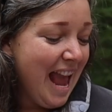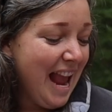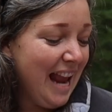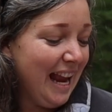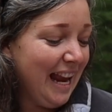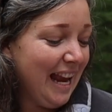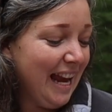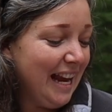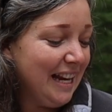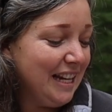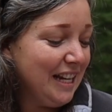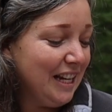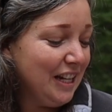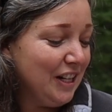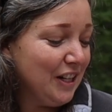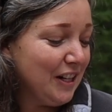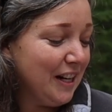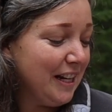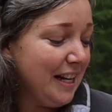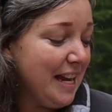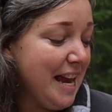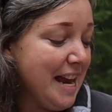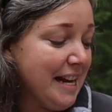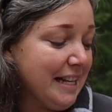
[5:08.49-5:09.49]
And you're
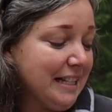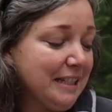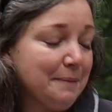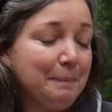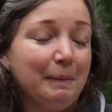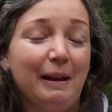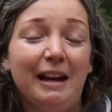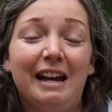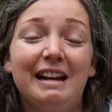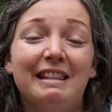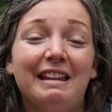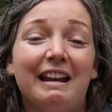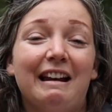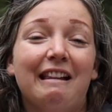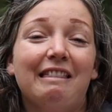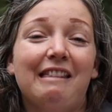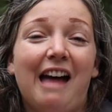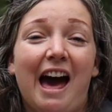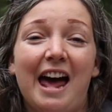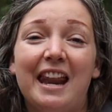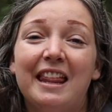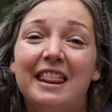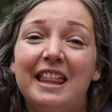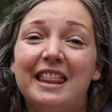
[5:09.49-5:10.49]
going to explain that a
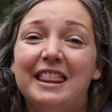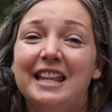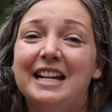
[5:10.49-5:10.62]
lot of the